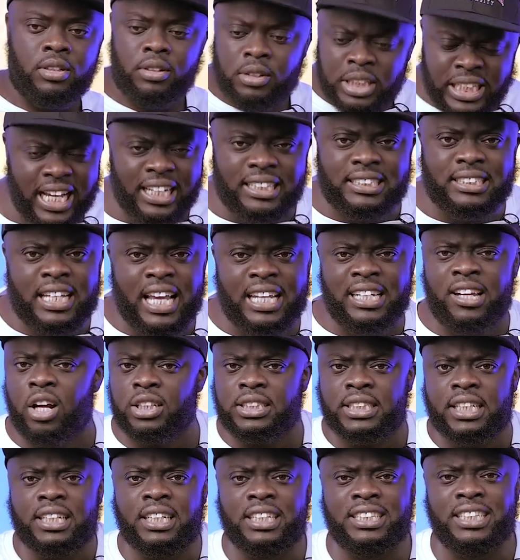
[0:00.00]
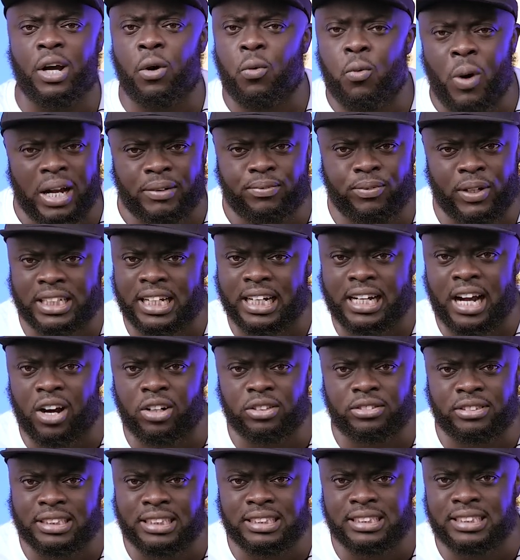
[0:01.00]
Yes, nothing they work for the
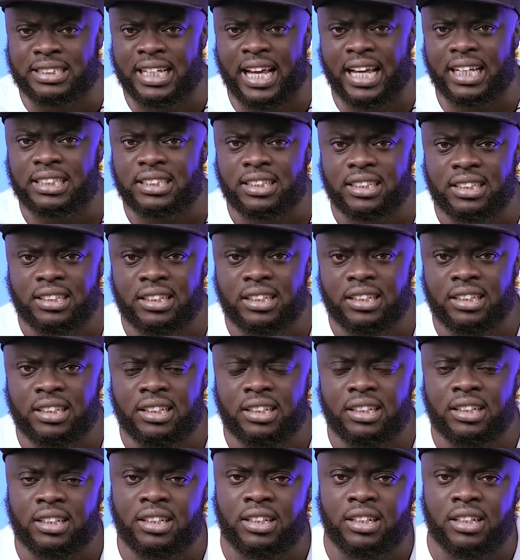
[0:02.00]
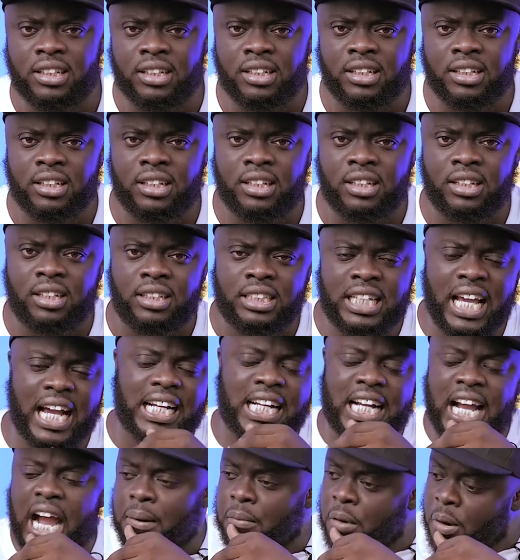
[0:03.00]
country inside. Yeah,
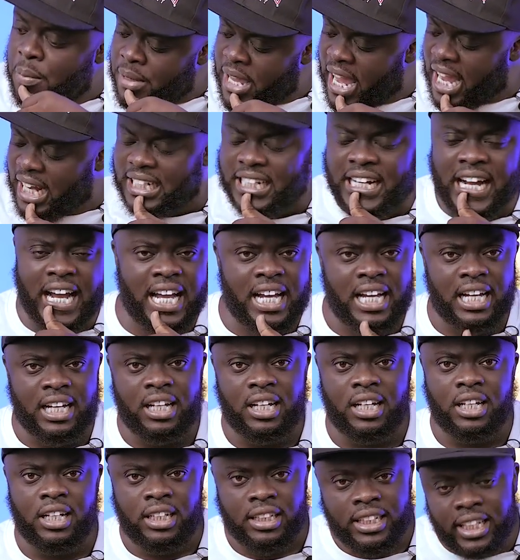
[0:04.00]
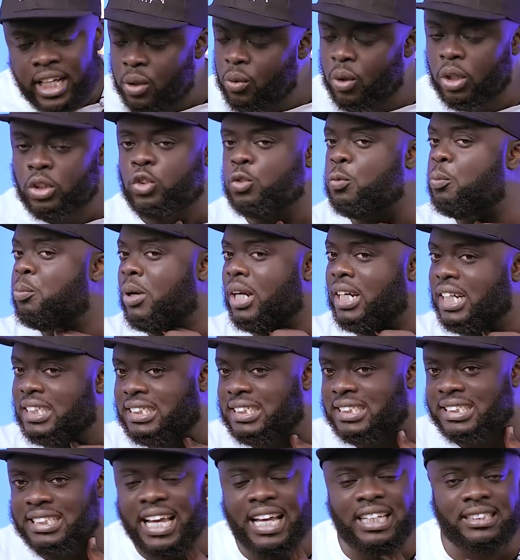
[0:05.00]
come on, yeah, they want to
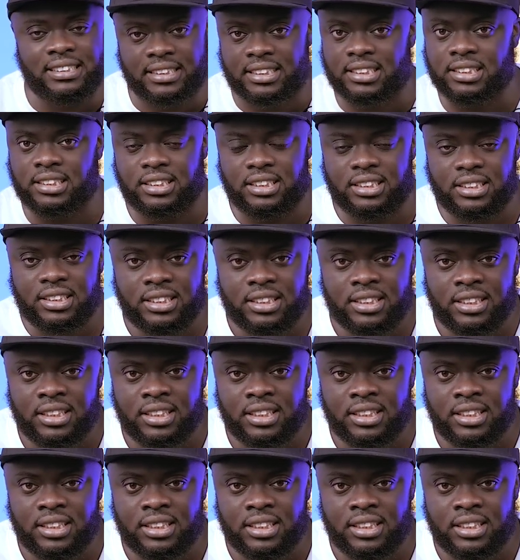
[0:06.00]
politicize things.